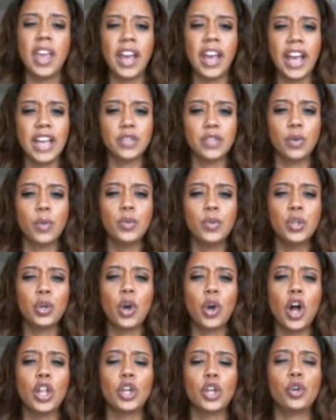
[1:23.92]
Guys, what would you
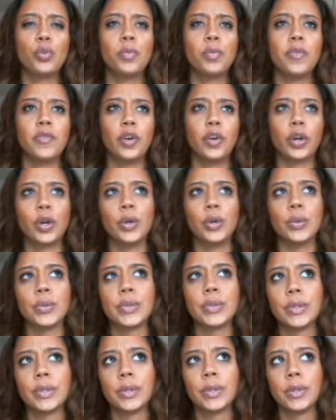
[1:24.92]
call a group of Virgos?
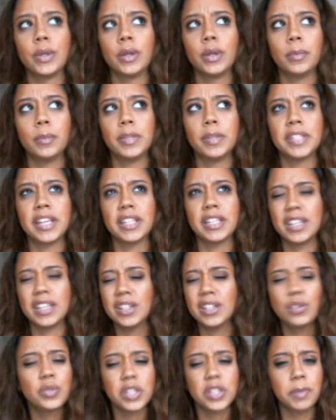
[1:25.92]
Besides, it
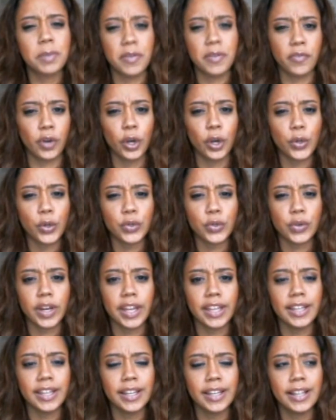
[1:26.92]
would just be Virgos,
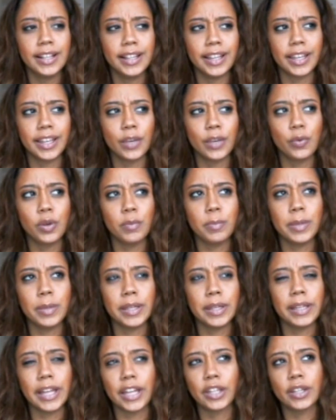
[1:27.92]
right? Like, it wouldn't be
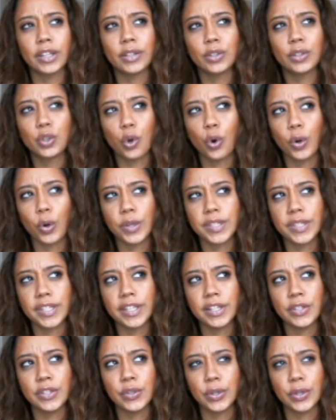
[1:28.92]
like
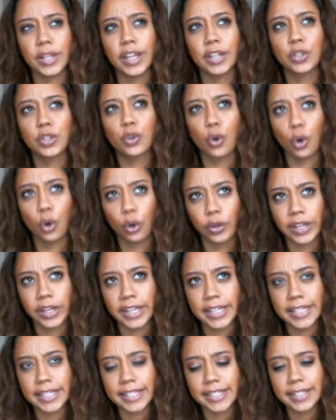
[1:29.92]
Tauruses or like
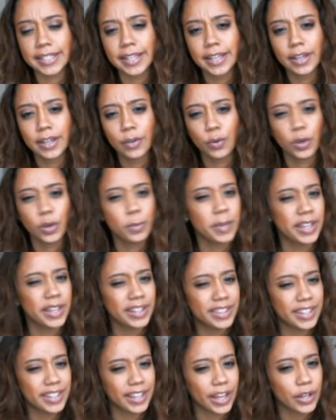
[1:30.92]
Taurians. Would it be
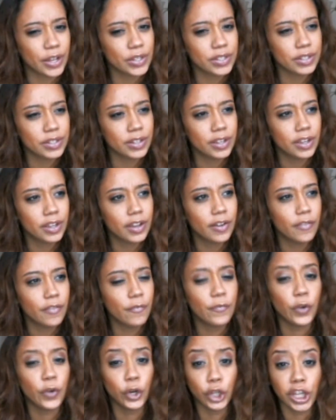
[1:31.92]
anything else?
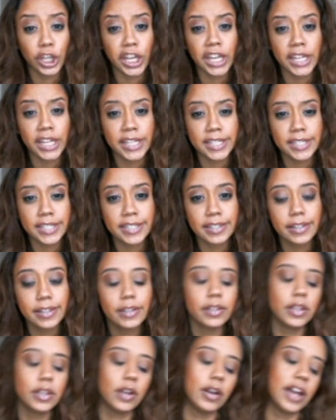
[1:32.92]
Virgians.
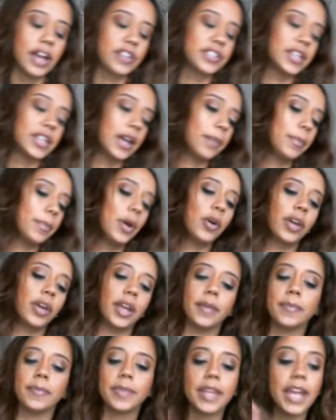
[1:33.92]
No, I'll stop. Okay.
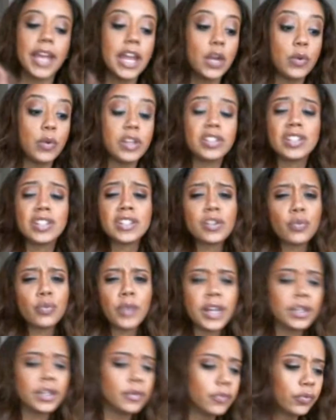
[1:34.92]
Anyways, just a
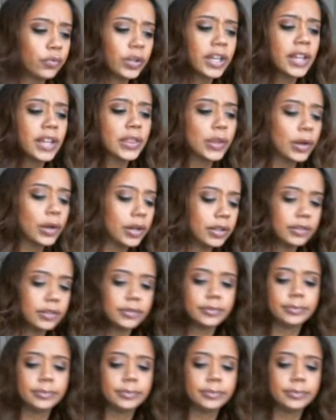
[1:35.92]
random freaking thought.